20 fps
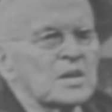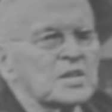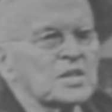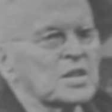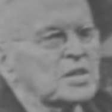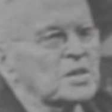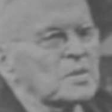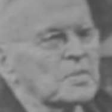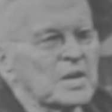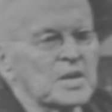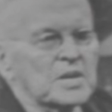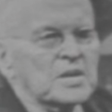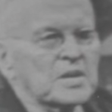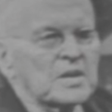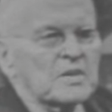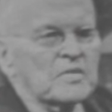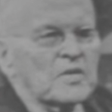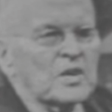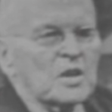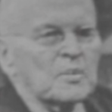
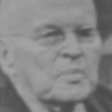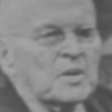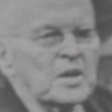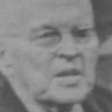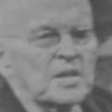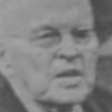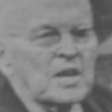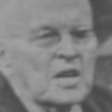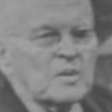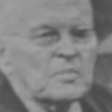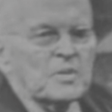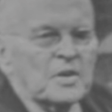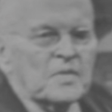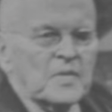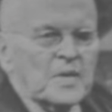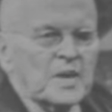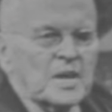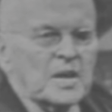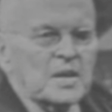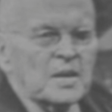situation developing there,
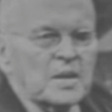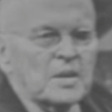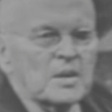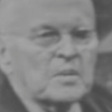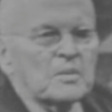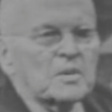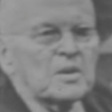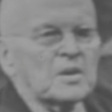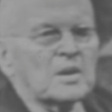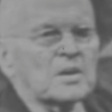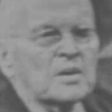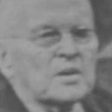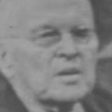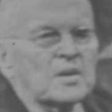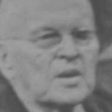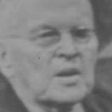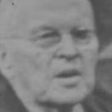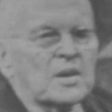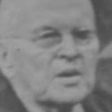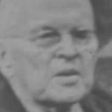but finally uh,
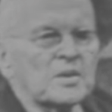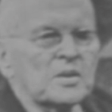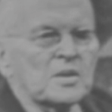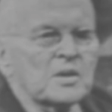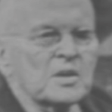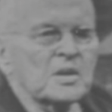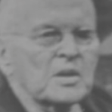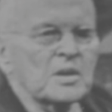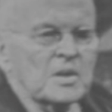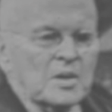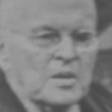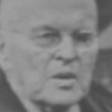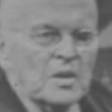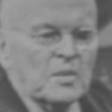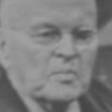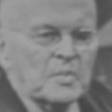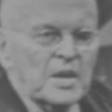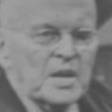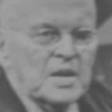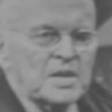Gardner
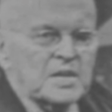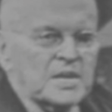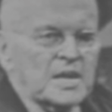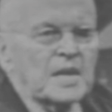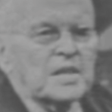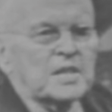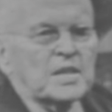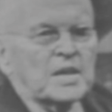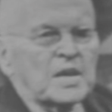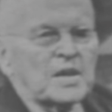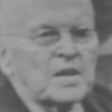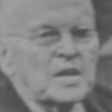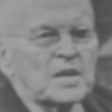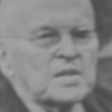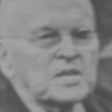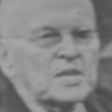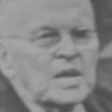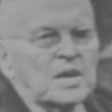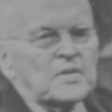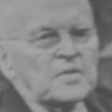uh, managed to get the
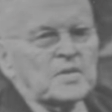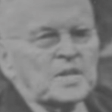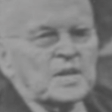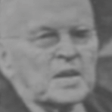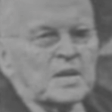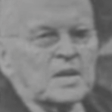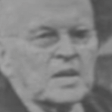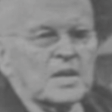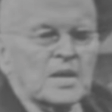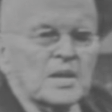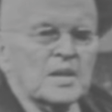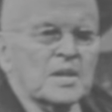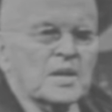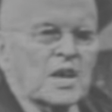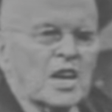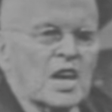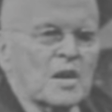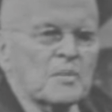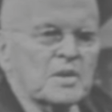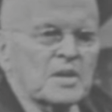Indians out of the, uh, the
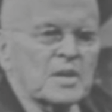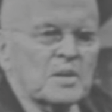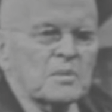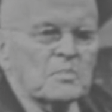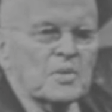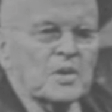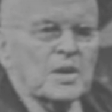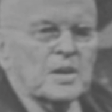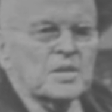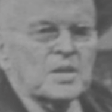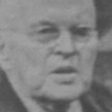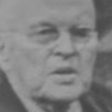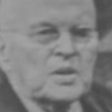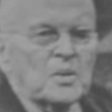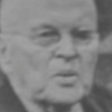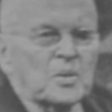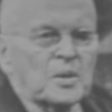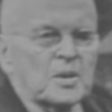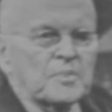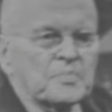cabin and barred the
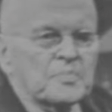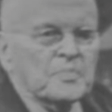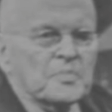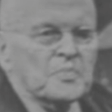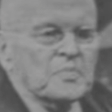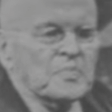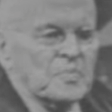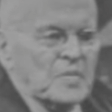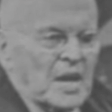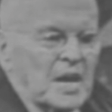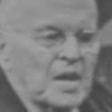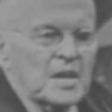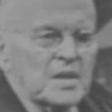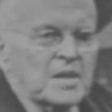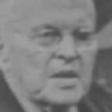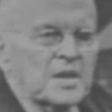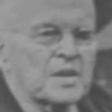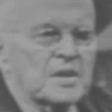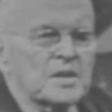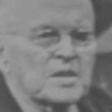door,
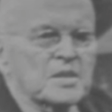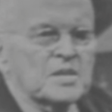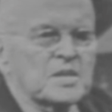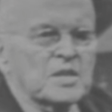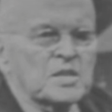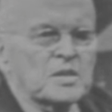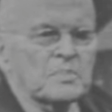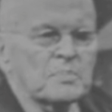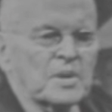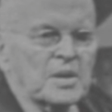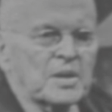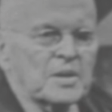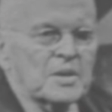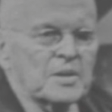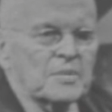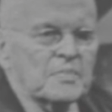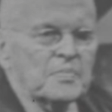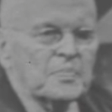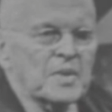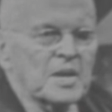and the Indians
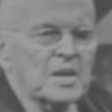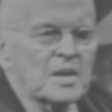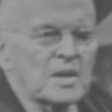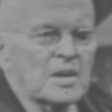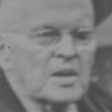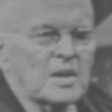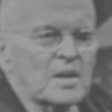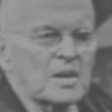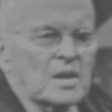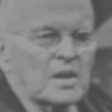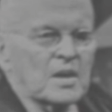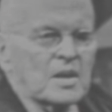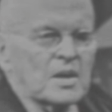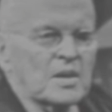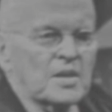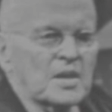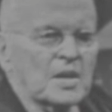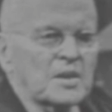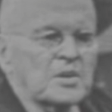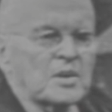disappeared.
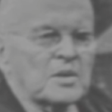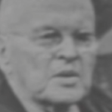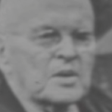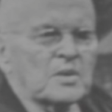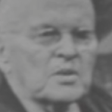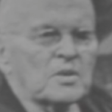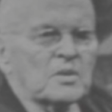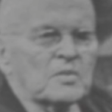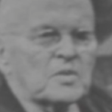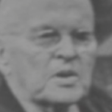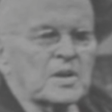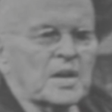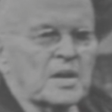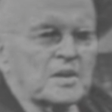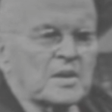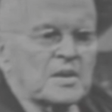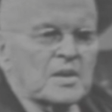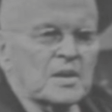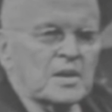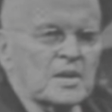Uh, they talked it over,
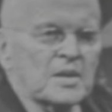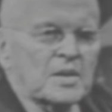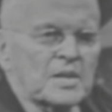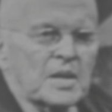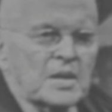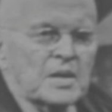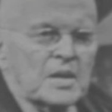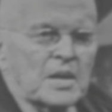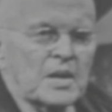and uh, the